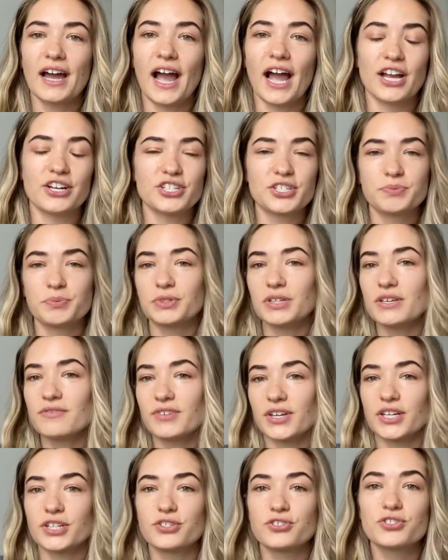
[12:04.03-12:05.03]
I just believe
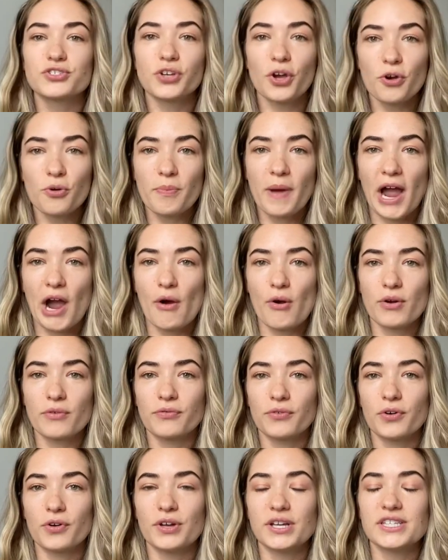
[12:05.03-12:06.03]
that it's so powerful.